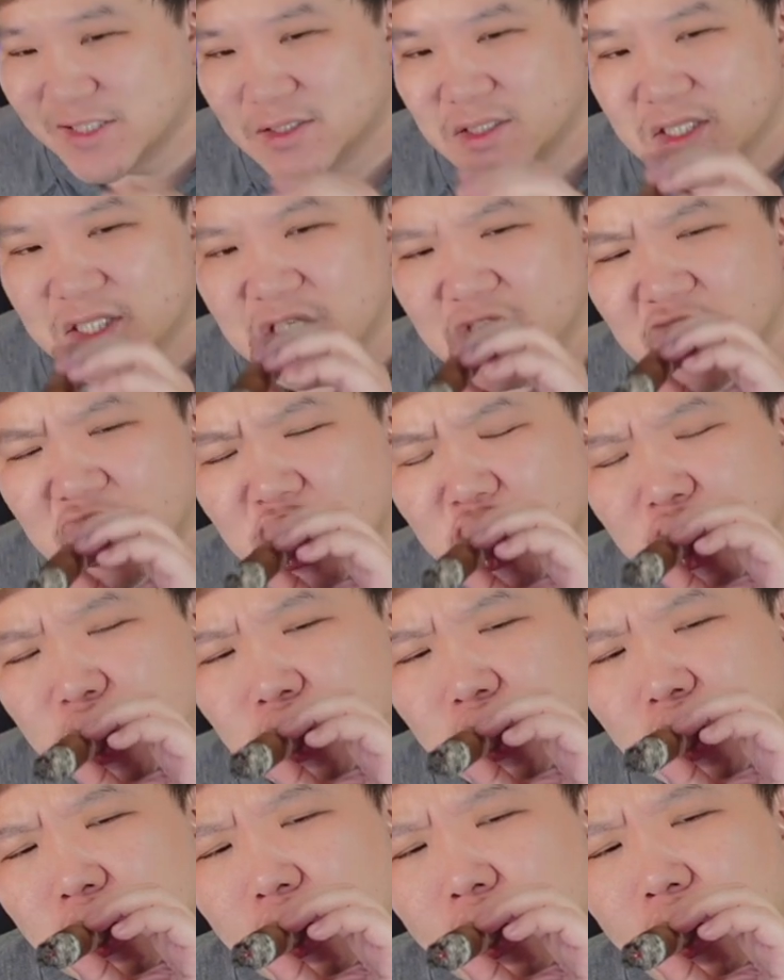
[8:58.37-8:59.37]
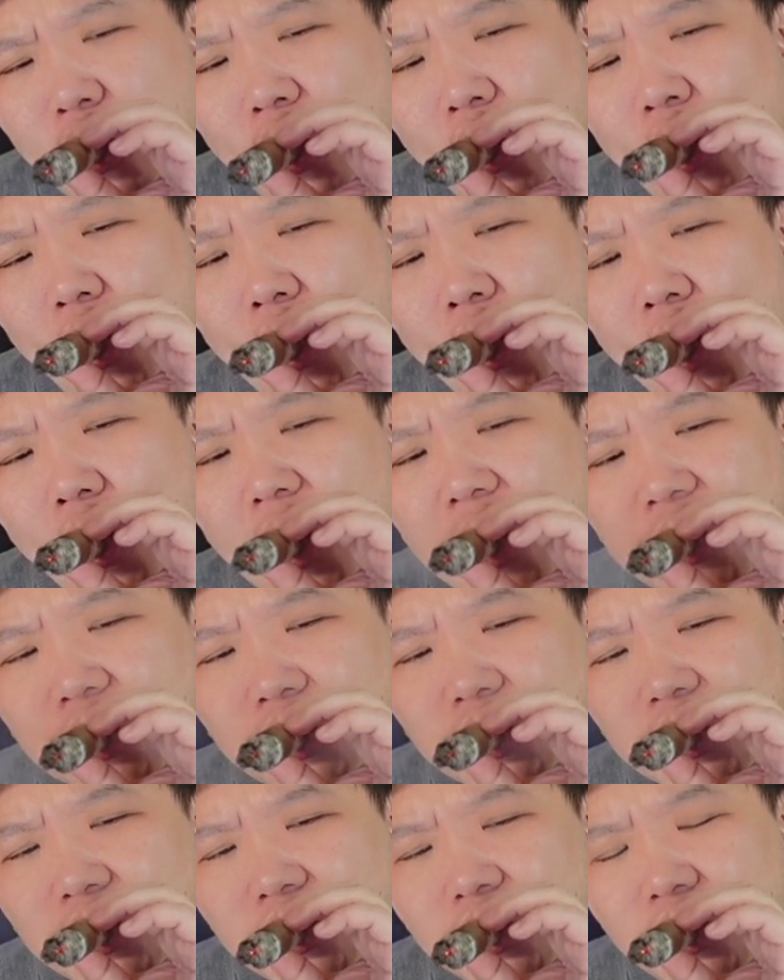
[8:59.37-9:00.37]

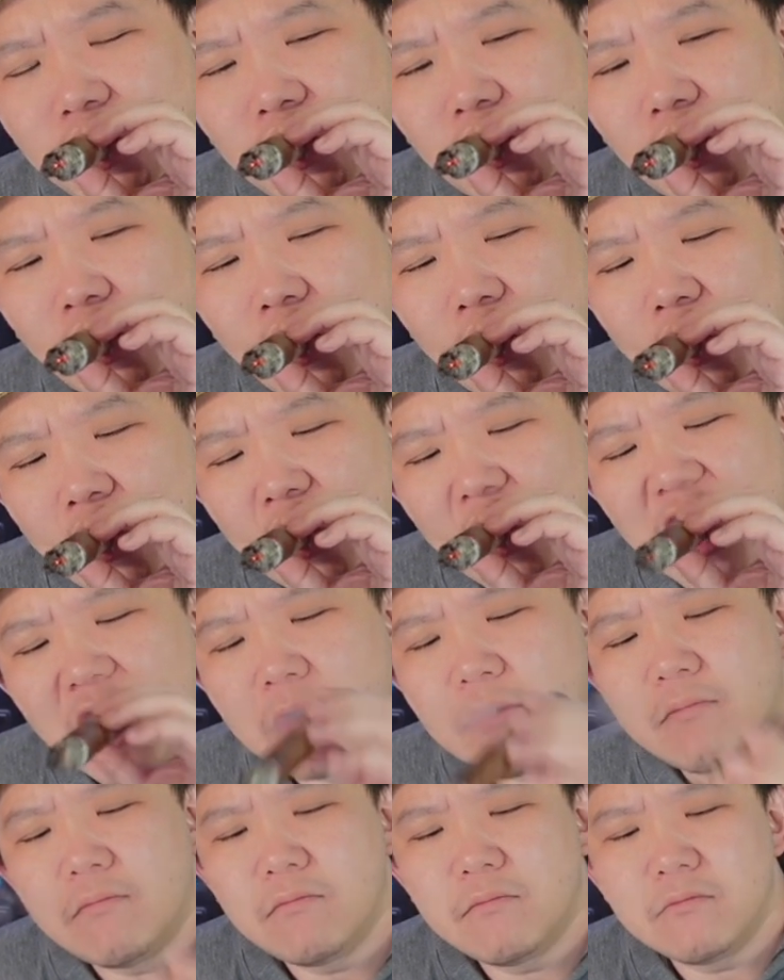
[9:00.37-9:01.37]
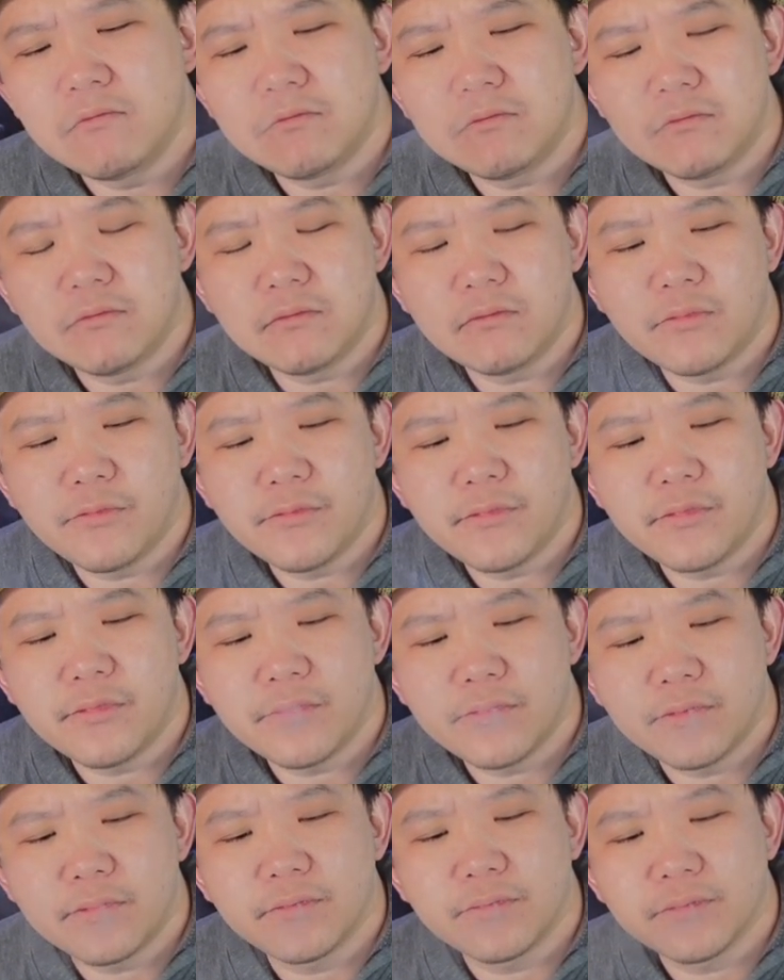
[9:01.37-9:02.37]

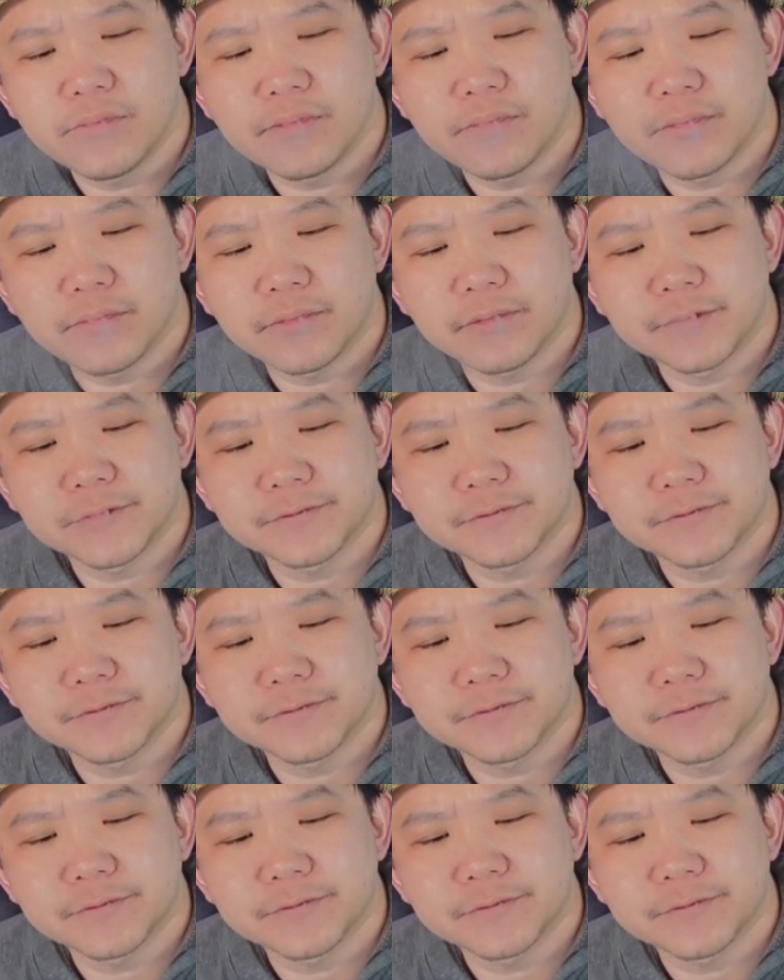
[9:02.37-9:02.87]
[no speech]